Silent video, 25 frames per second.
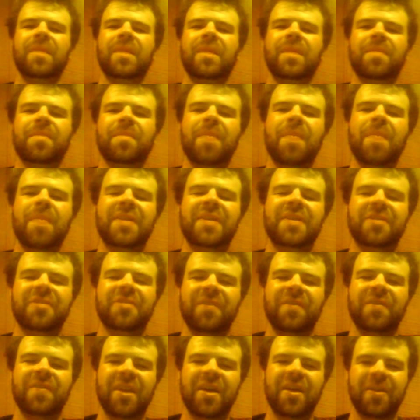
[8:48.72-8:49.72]
mental
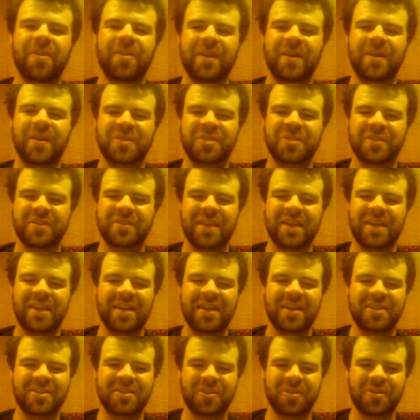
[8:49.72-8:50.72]
evaluations. They
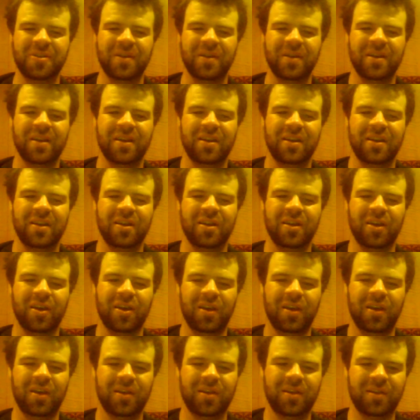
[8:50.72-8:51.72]
had to,
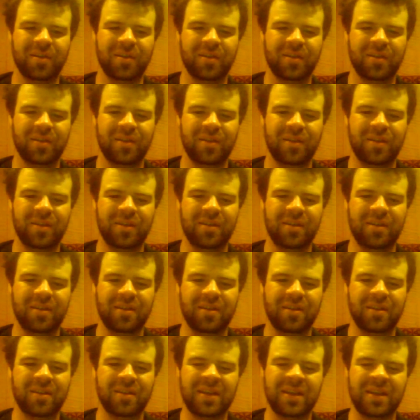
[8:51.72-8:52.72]

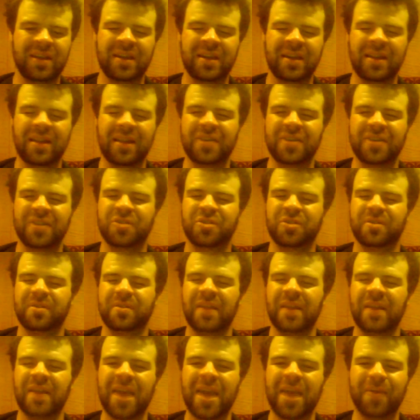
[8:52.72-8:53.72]
they did like
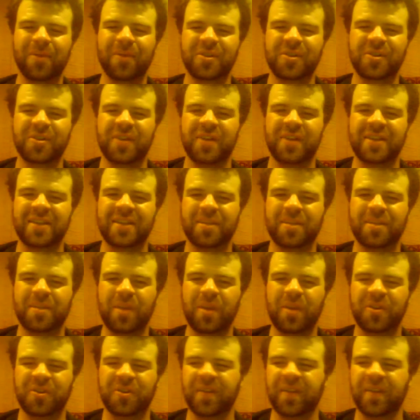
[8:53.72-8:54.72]
language tests to
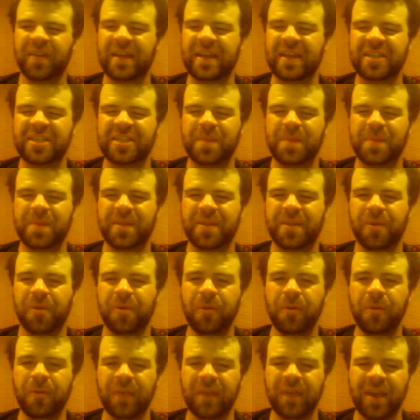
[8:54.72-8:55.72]
make sure that they could speak their
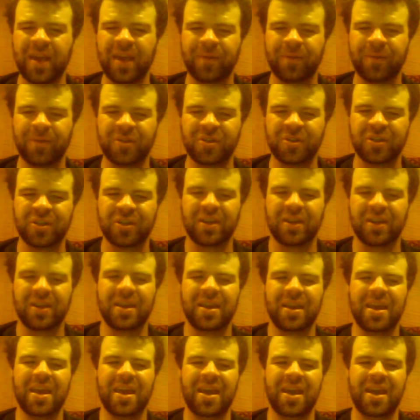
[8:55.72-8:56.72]
own language,
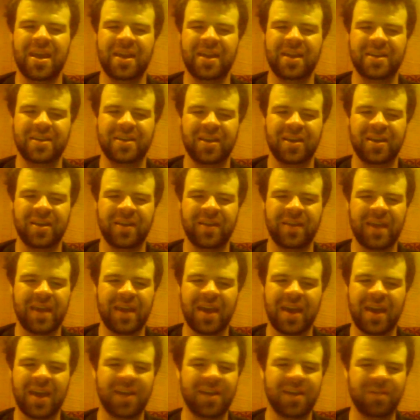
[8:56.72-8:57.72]
and they
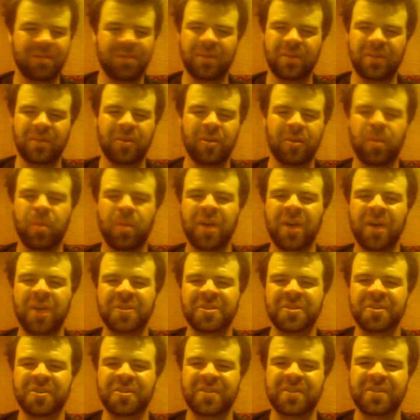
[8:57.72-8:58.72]
had little
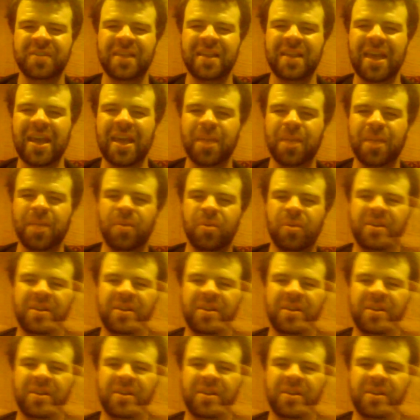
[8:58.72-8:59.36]
puzzles that they had to put